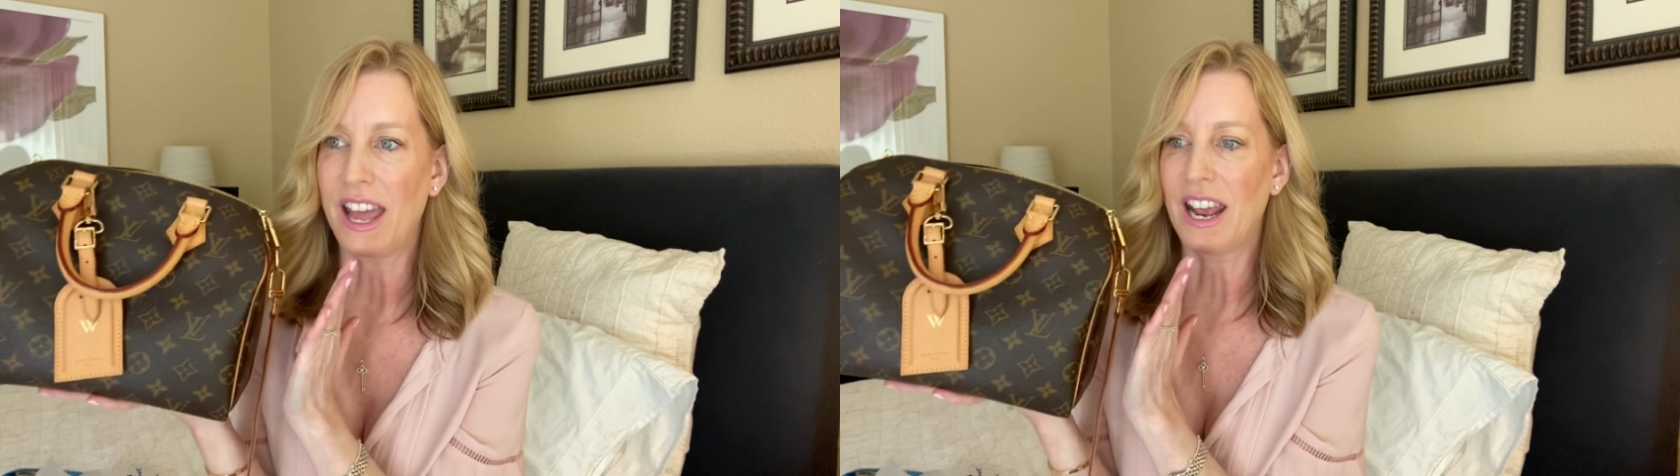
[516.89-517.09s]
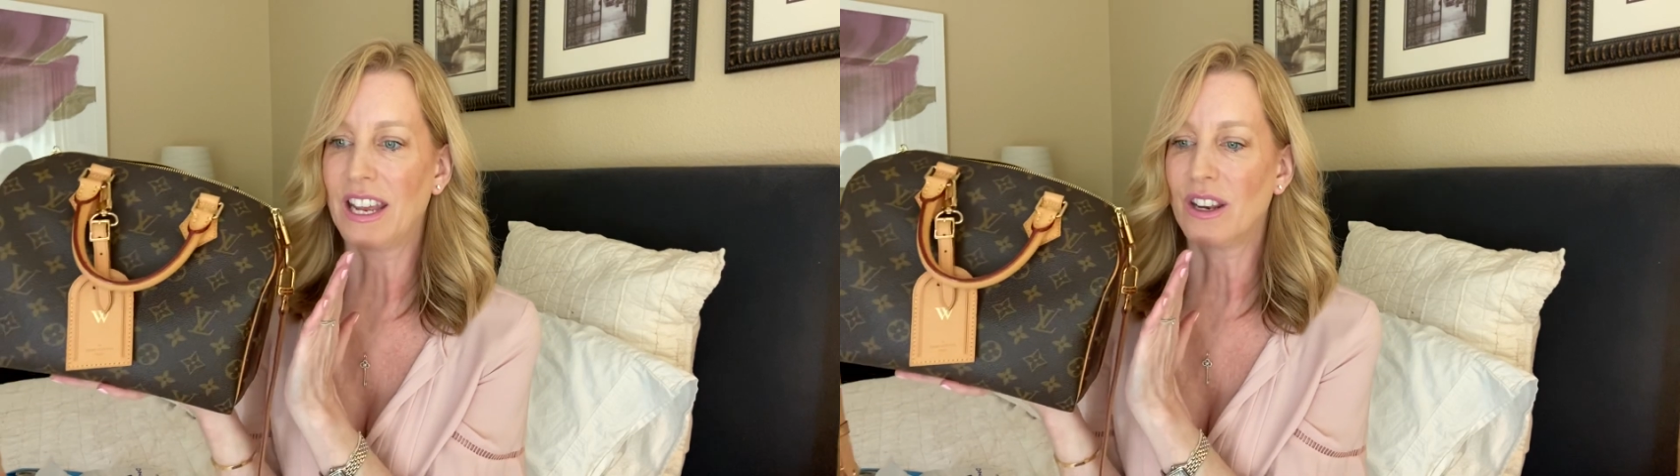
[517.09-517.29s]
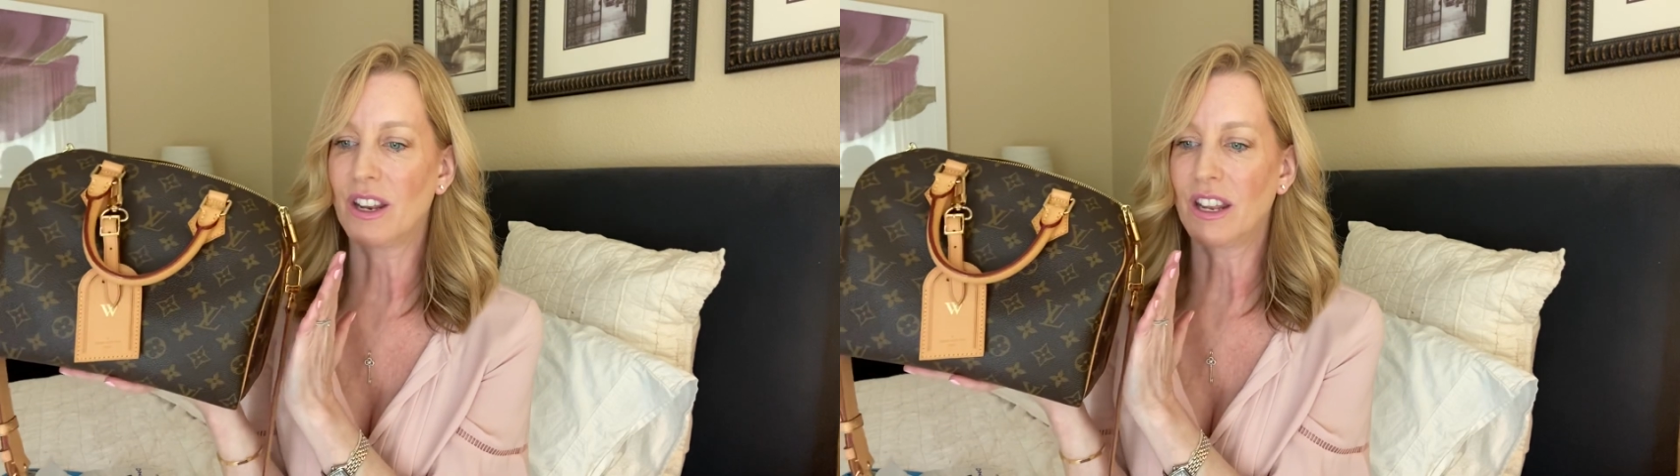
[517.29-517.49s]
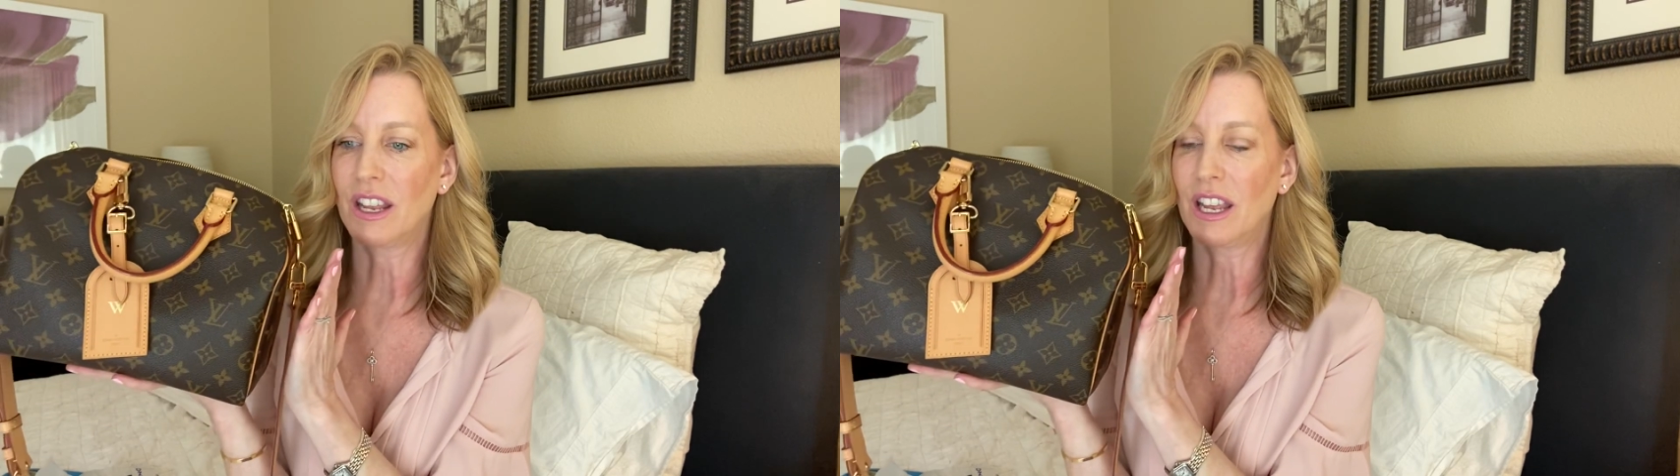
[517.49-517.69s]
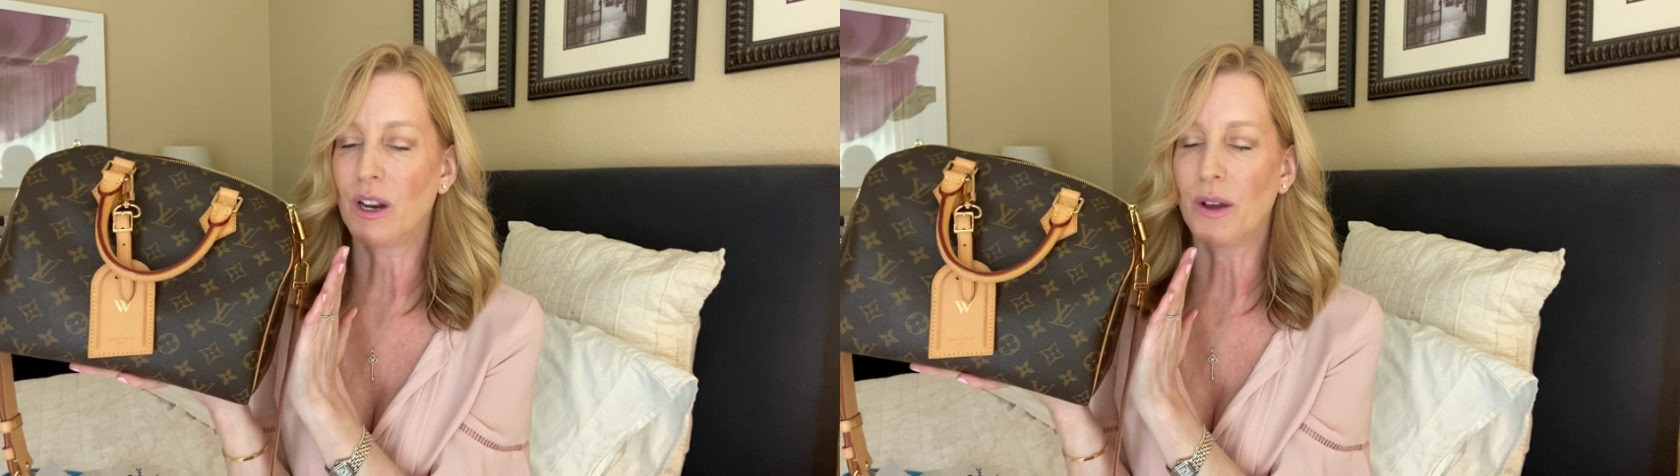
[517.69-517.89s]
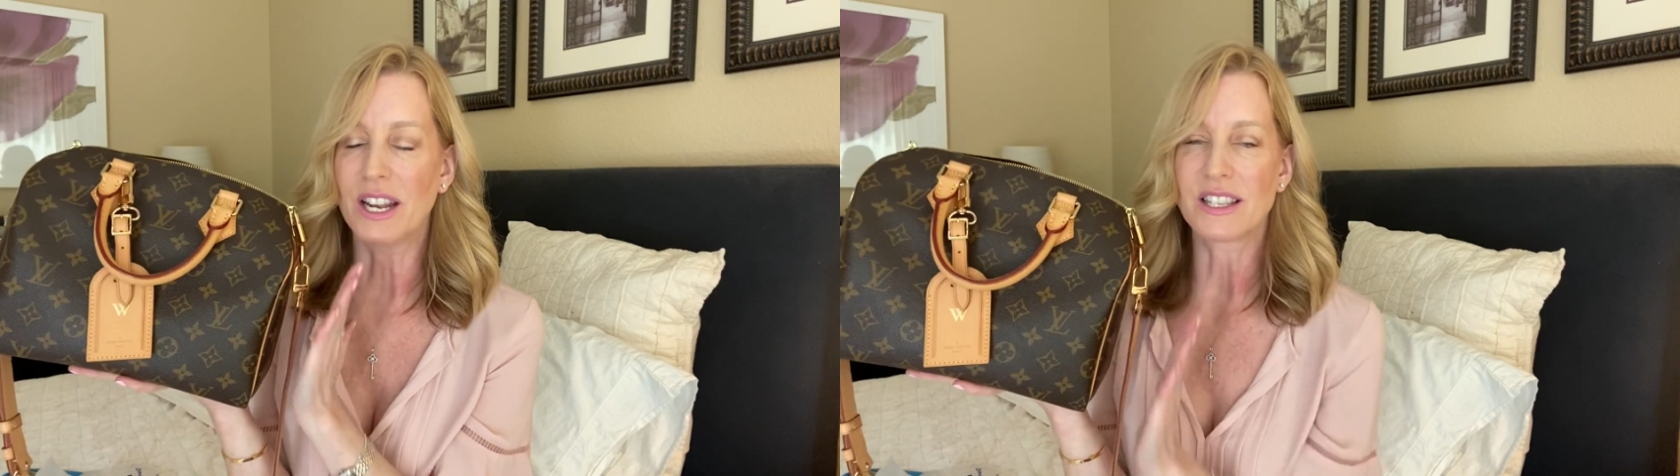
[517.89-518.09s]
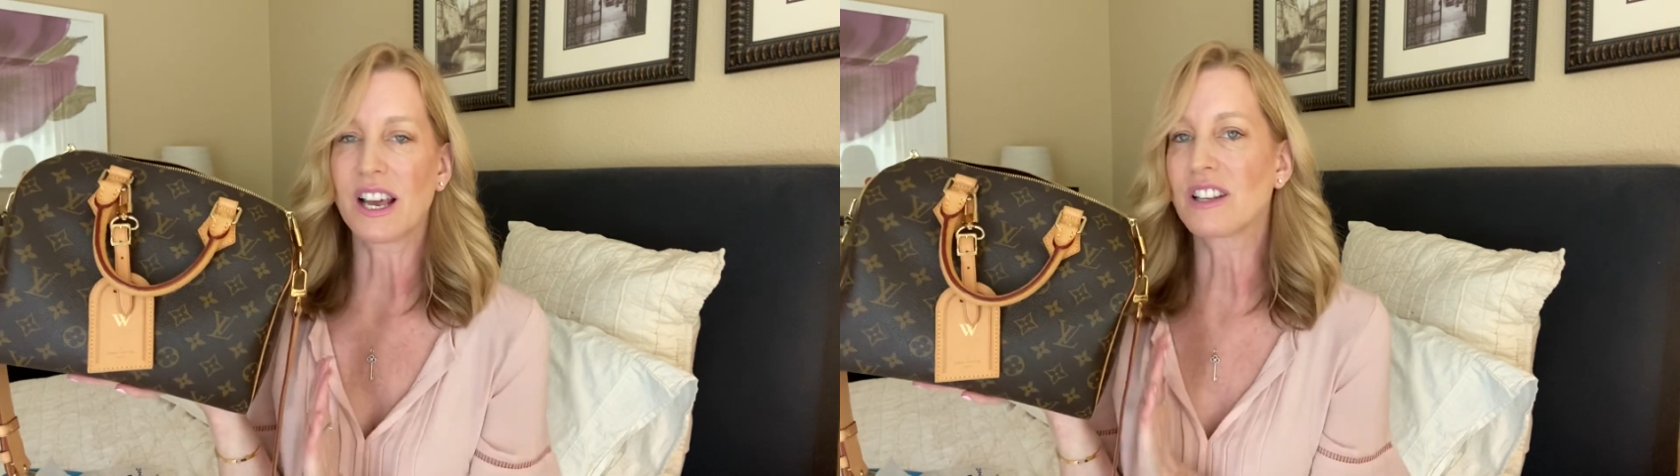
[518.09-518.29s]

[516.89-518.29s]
and you know, it is a